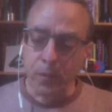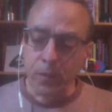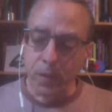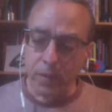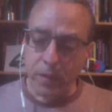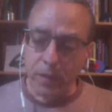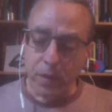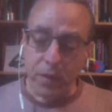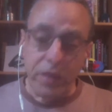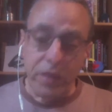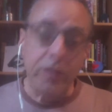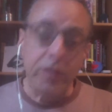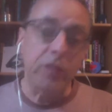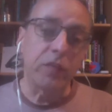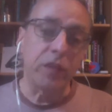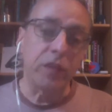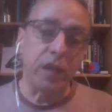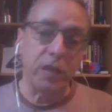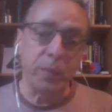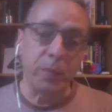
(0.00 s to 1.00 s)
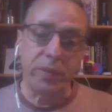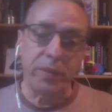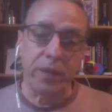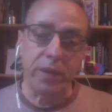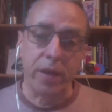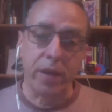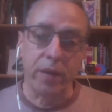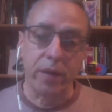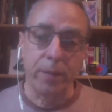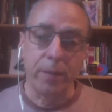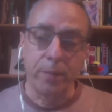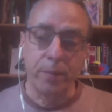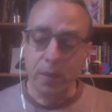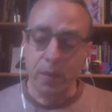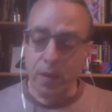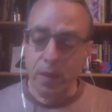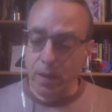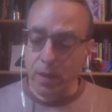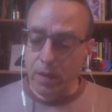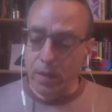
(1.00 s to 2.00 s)
Now, in the Satipatthana,
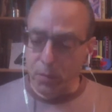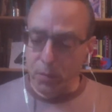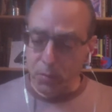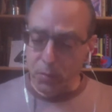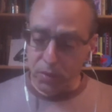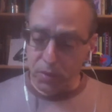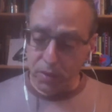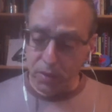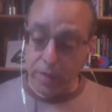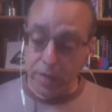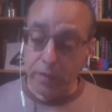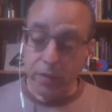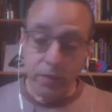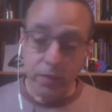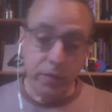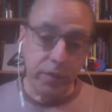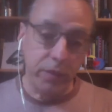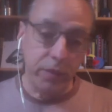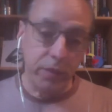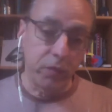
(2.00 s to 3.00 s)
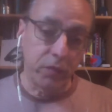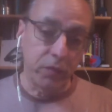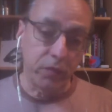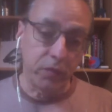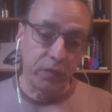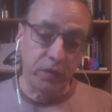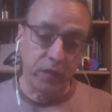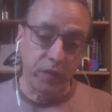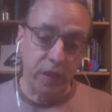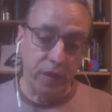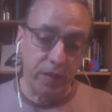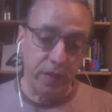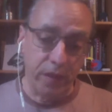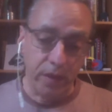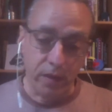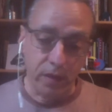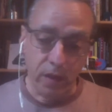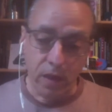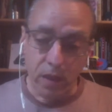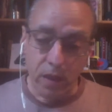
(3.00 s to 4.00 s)
the Buddha again continues to say
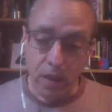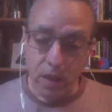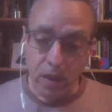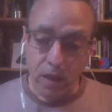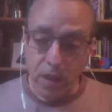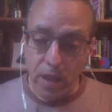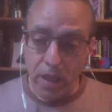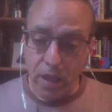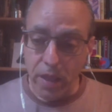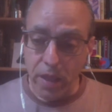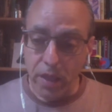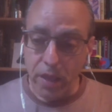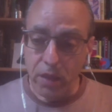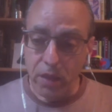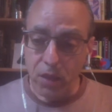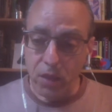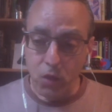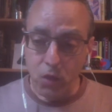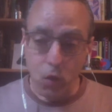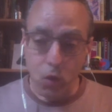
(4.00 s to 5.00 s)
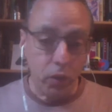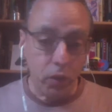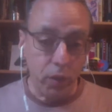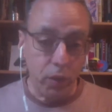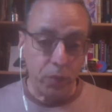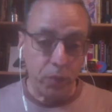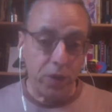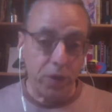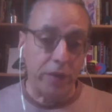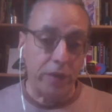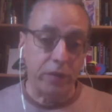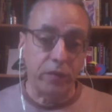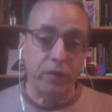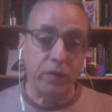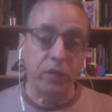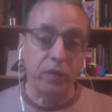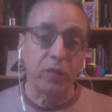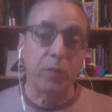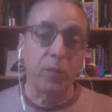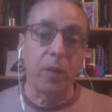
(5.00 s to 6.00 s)
that a yogi
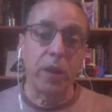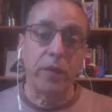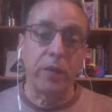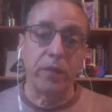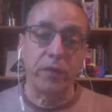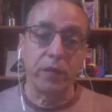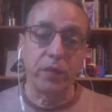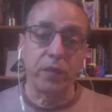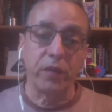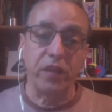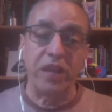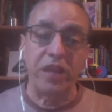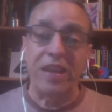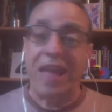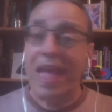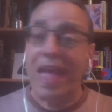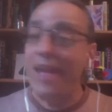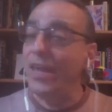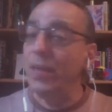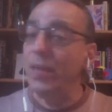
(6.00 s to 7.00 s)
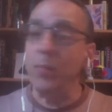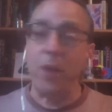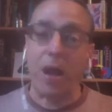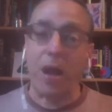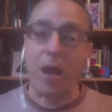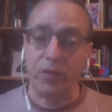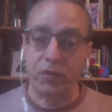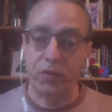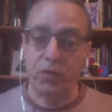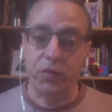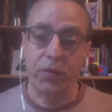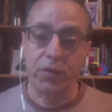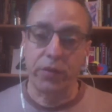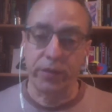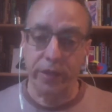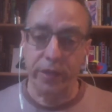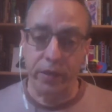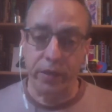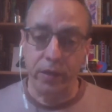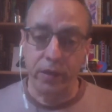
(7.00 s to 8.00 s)
practices mindfulness in any posture they're
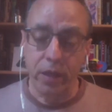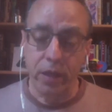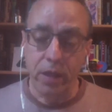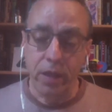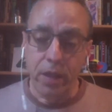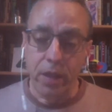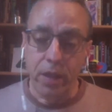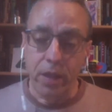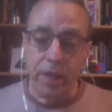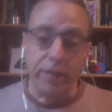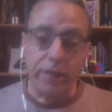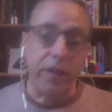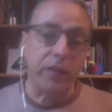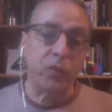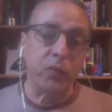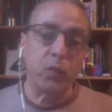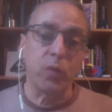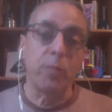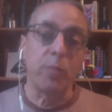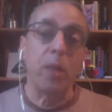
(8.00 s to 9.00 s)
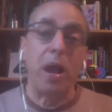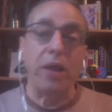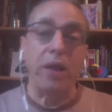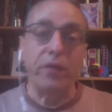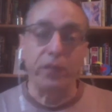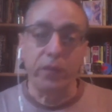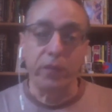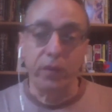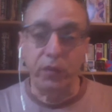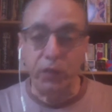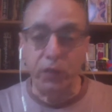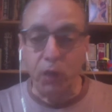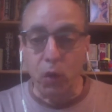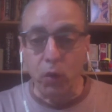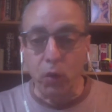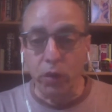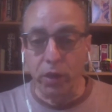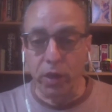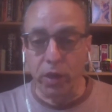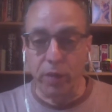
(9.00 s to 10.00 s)
in. And that's where mindfulness
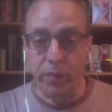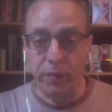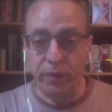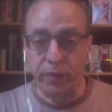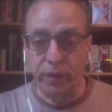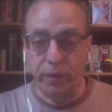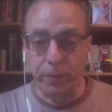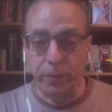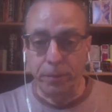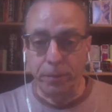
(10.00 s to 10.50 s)
yoga comes in.